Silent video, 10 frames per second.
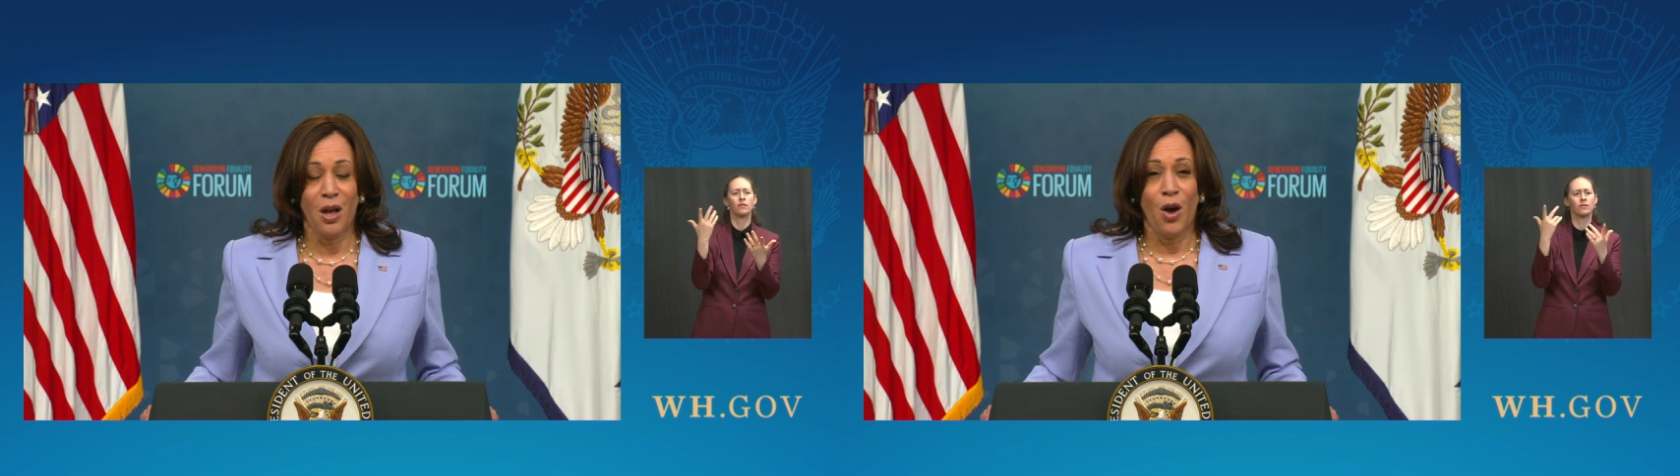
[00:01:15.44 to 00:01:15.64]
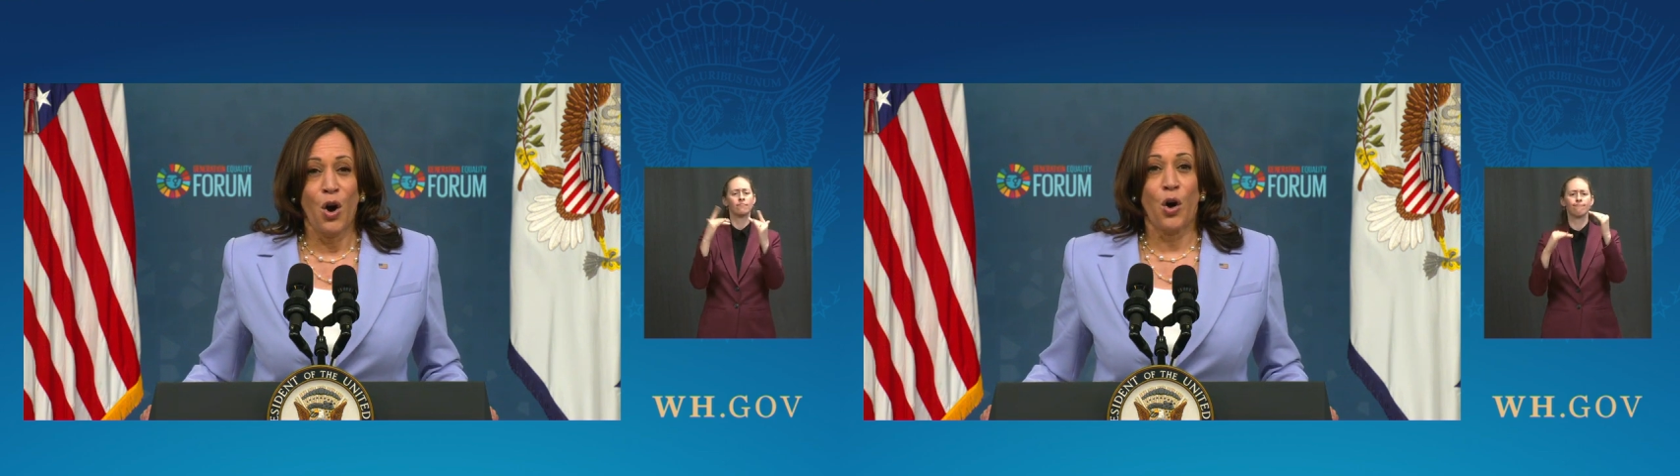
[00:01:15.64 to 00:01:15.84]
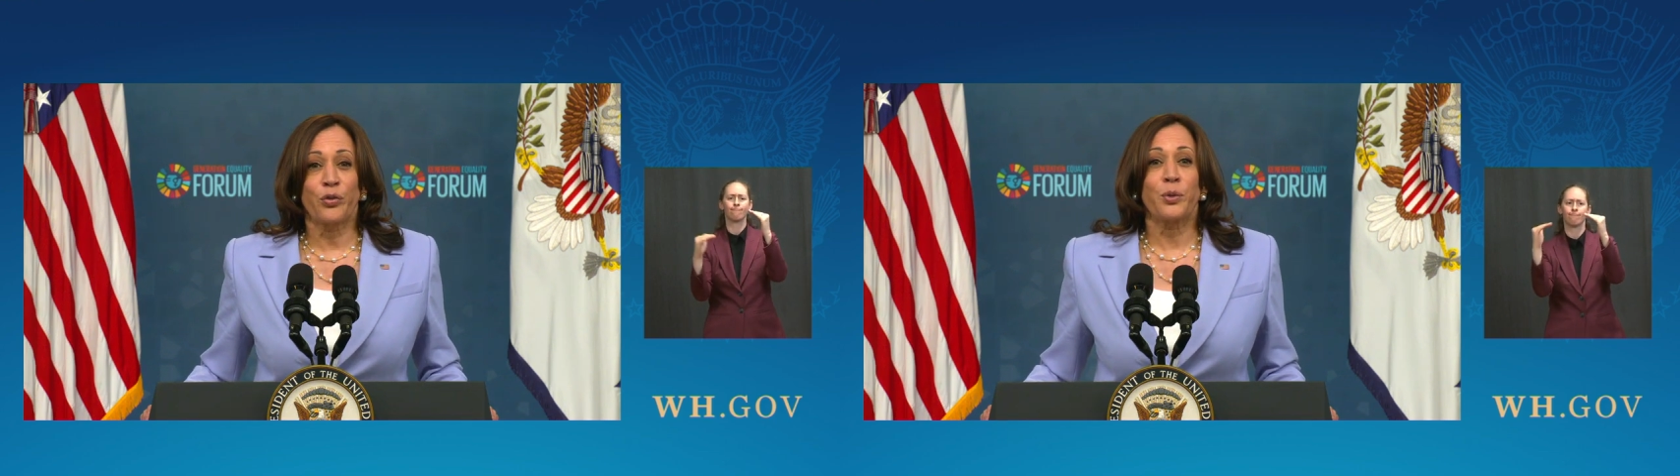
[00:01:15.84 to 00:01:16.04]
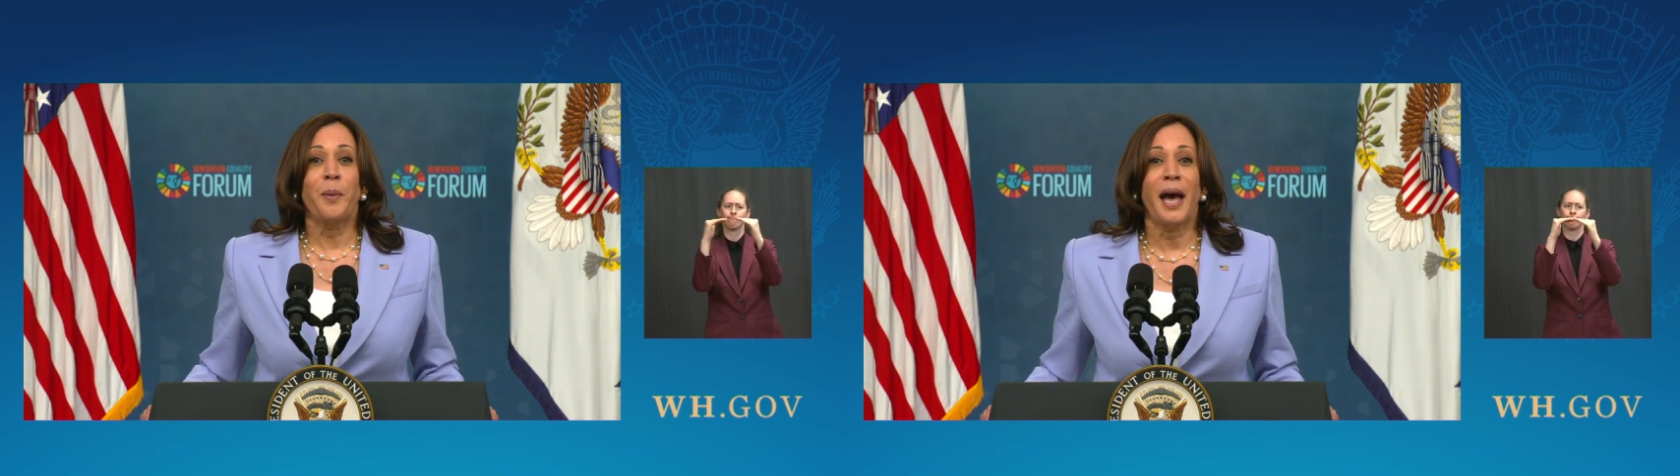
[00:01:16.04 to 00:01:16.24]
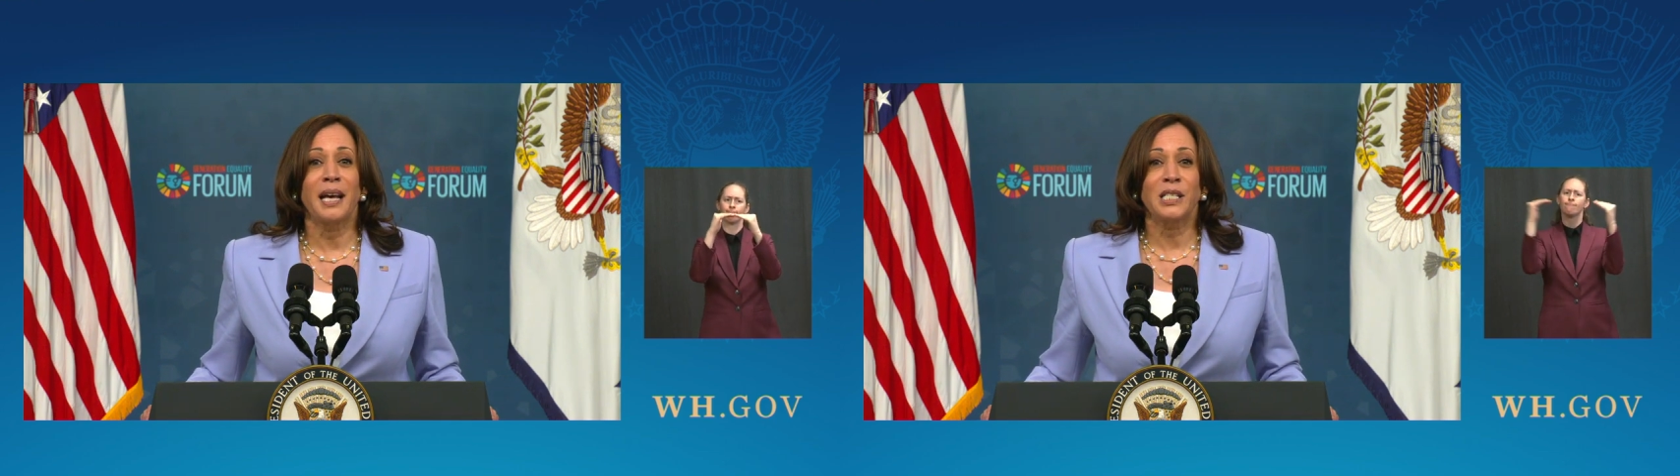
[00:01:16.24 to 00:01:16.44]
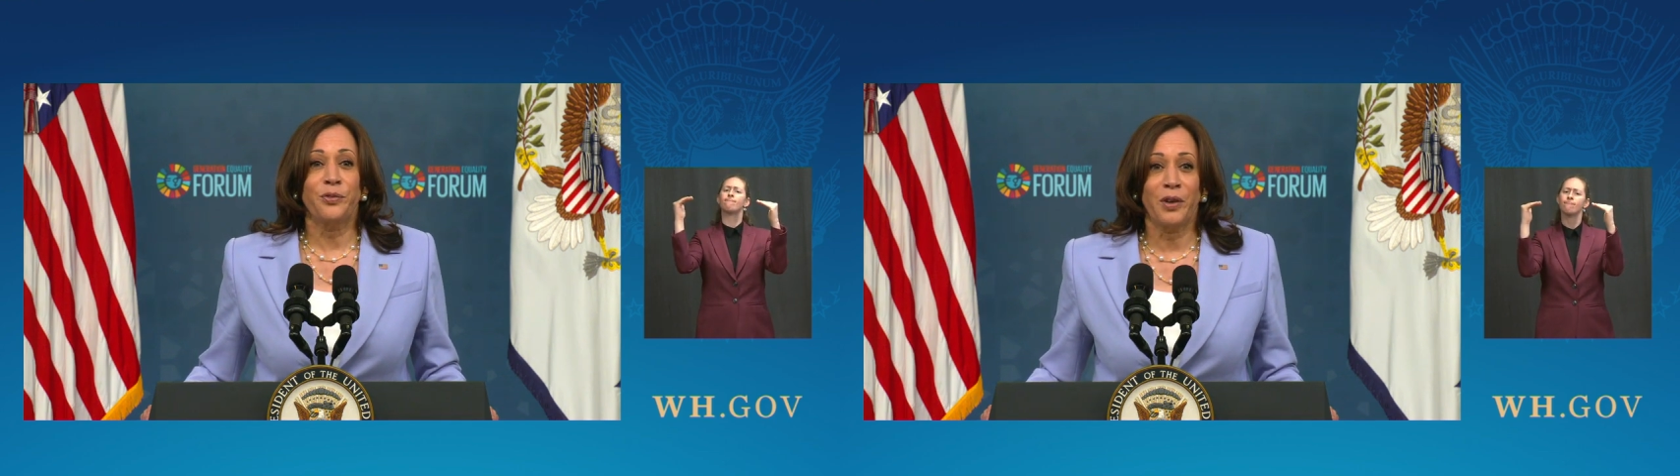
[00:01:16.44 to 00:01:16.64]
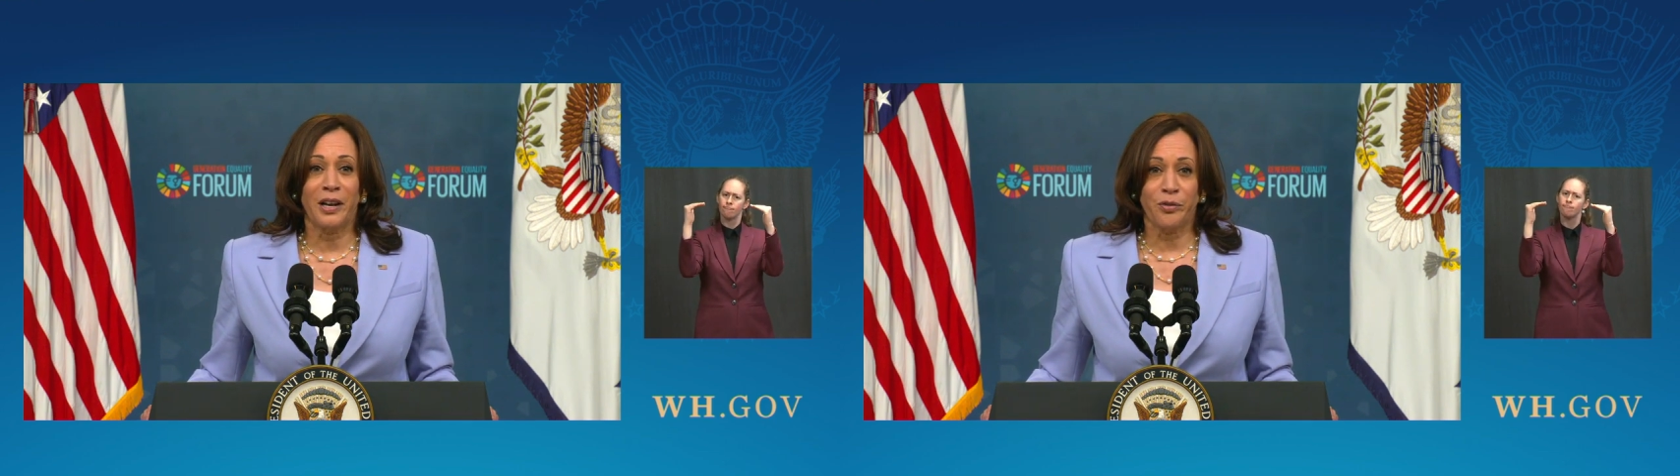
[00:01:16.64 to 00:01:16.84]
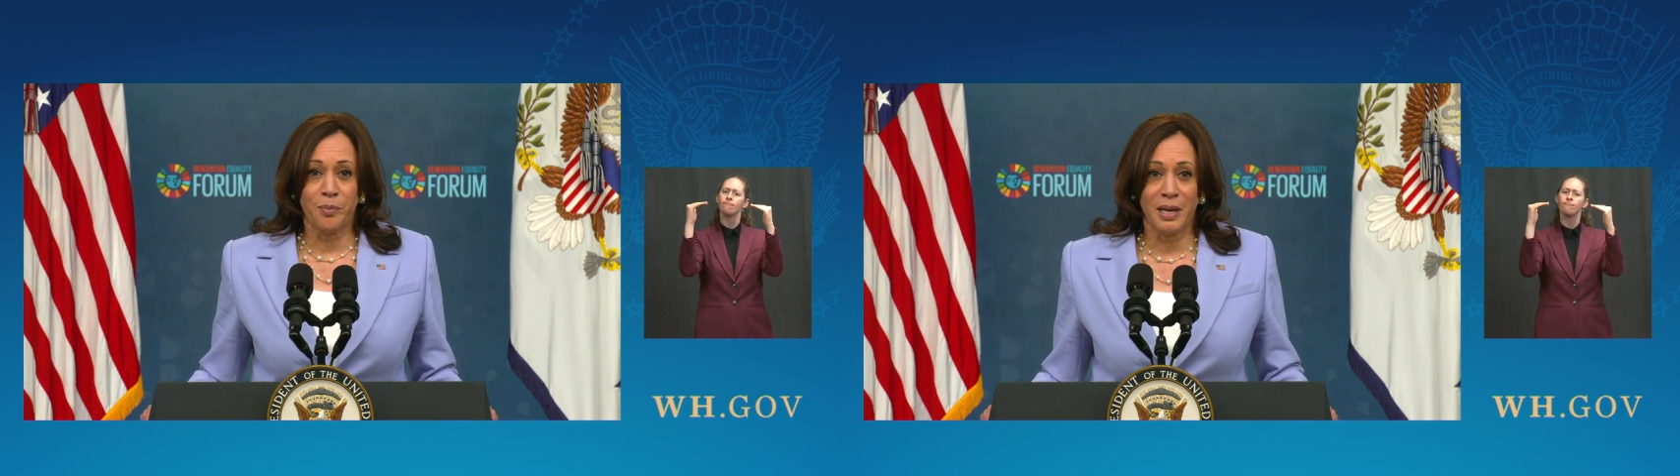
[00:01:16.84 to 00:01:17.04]
Over the past
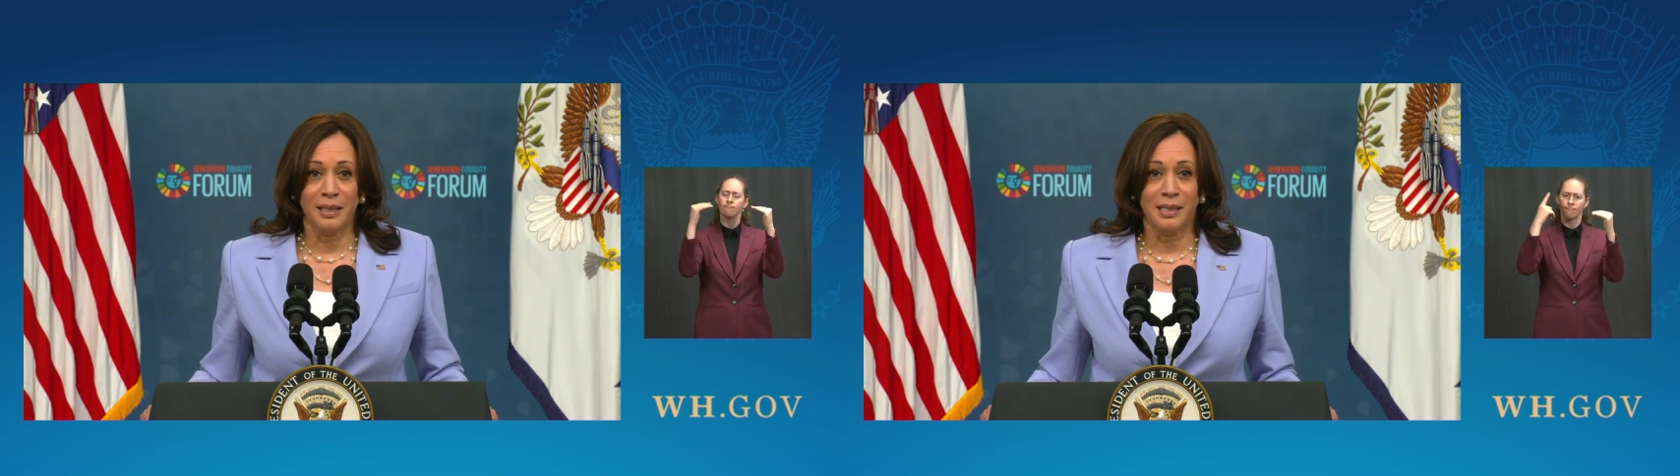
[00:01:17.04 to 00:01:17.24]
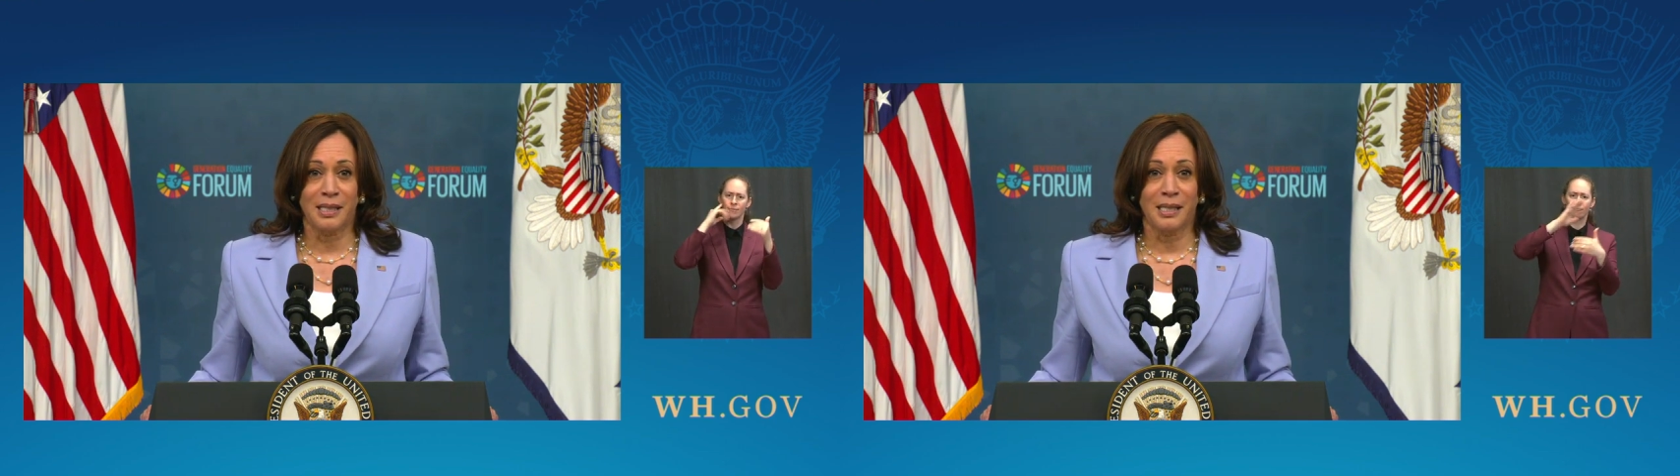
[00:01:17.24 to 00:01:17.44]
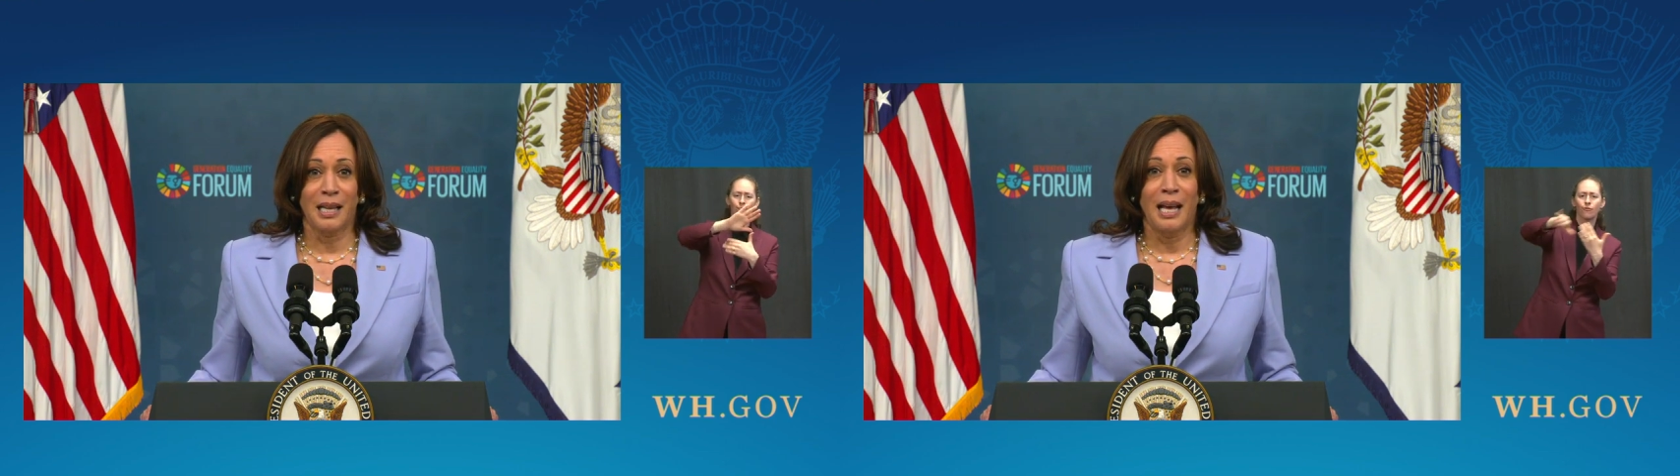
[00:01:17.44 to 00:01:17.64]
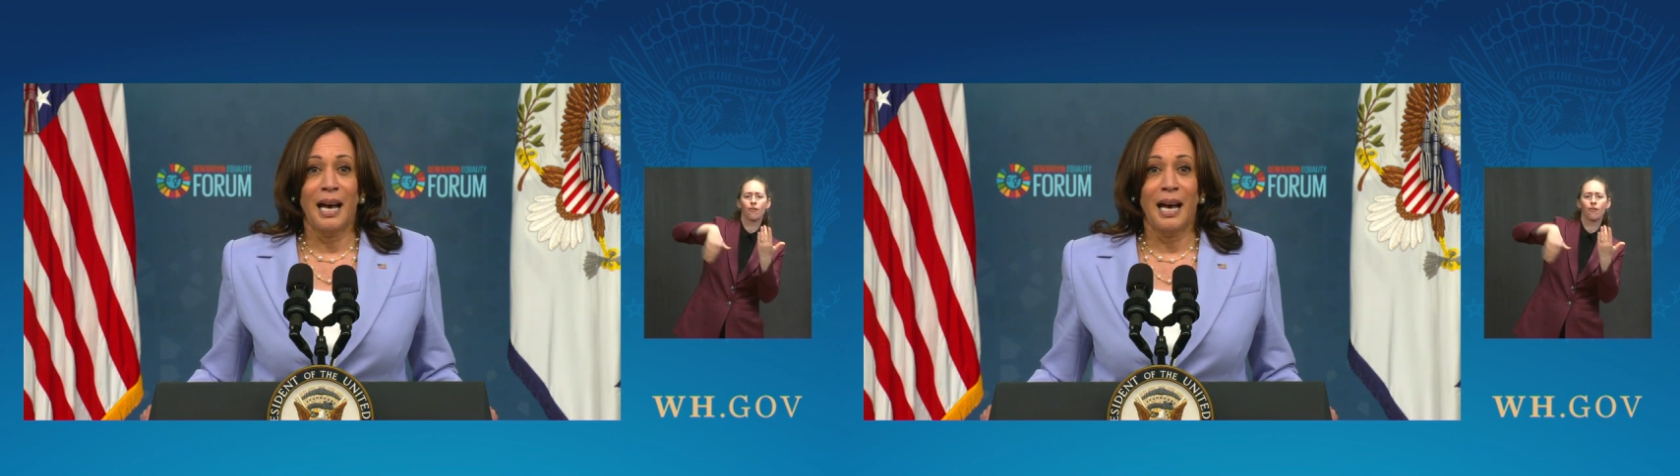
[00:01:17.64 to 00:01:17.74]
5 months,